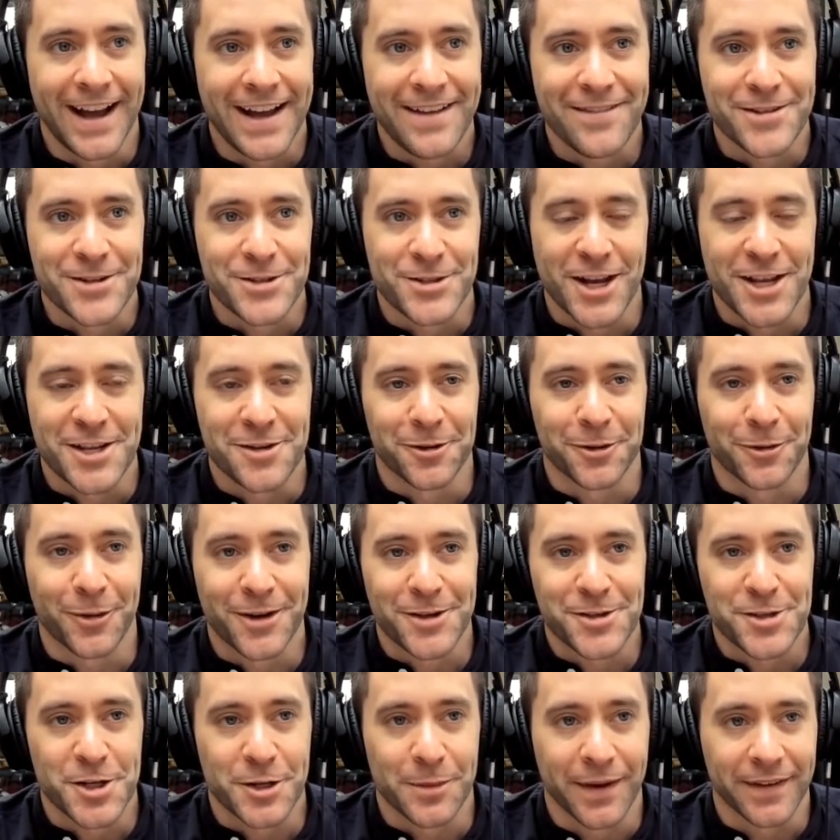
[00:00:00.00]
I have a genuine
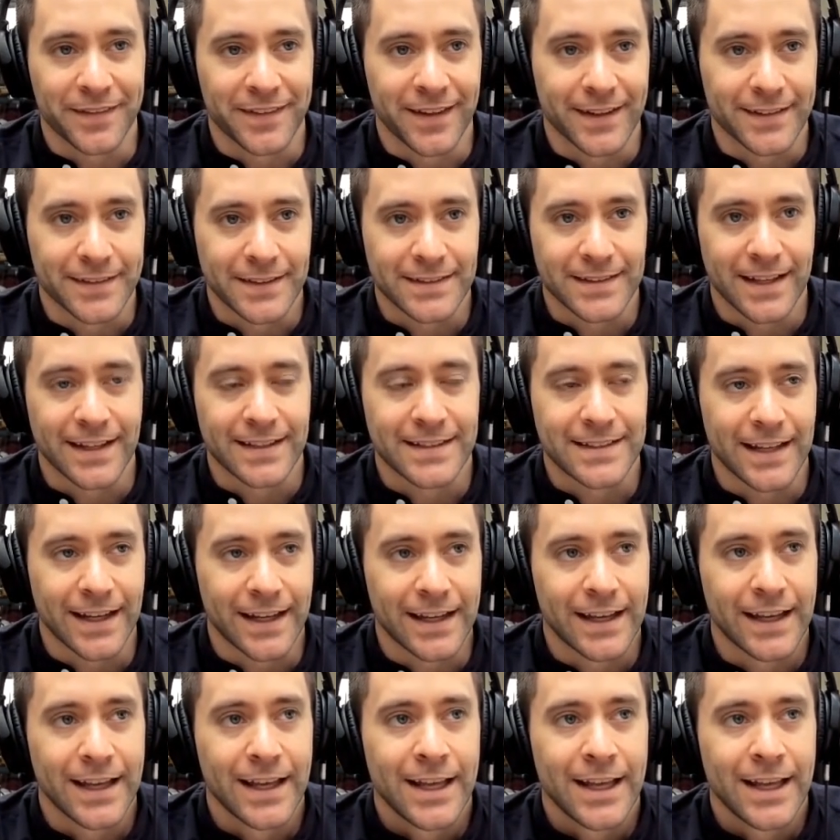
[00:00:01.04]
question about that, because I'd say